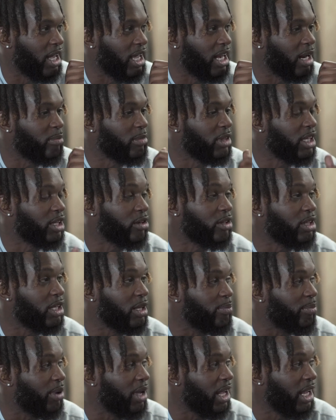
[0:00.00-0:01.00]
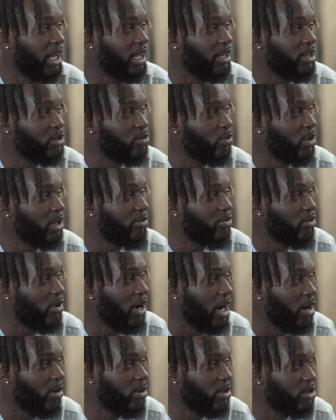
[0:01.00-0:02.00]
and I'm literally paying
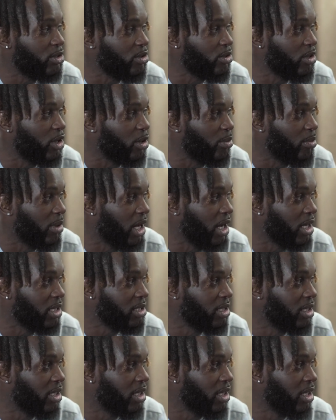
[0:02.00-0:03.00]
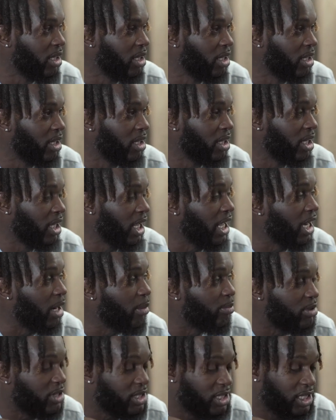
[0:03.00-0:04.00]
24-hour studio blocks. And
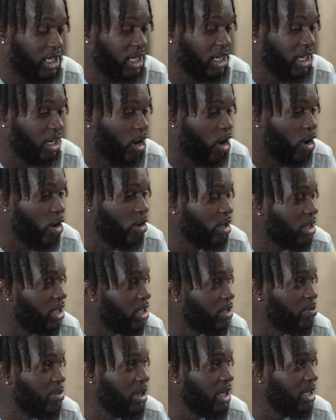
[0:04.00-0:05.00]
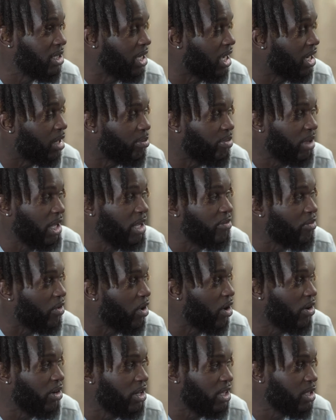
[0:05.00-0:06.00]
I'm sending all these beats. I done paid for
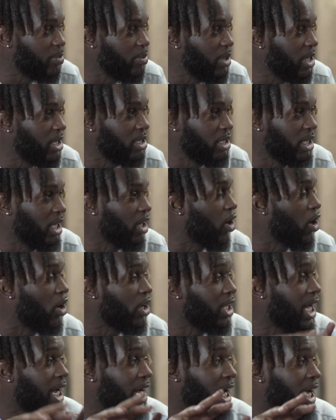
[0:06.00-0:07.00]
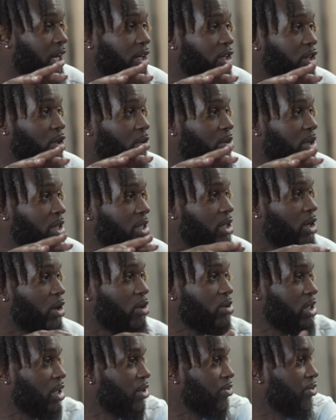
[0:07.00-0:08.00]
all these beats. And all y'all got to do is go
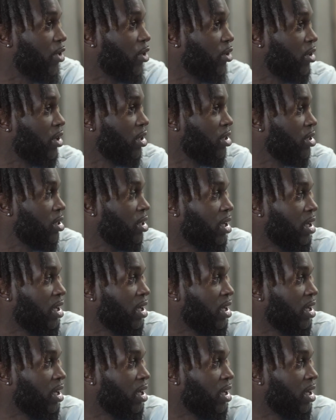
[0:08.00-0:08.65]
to the folders,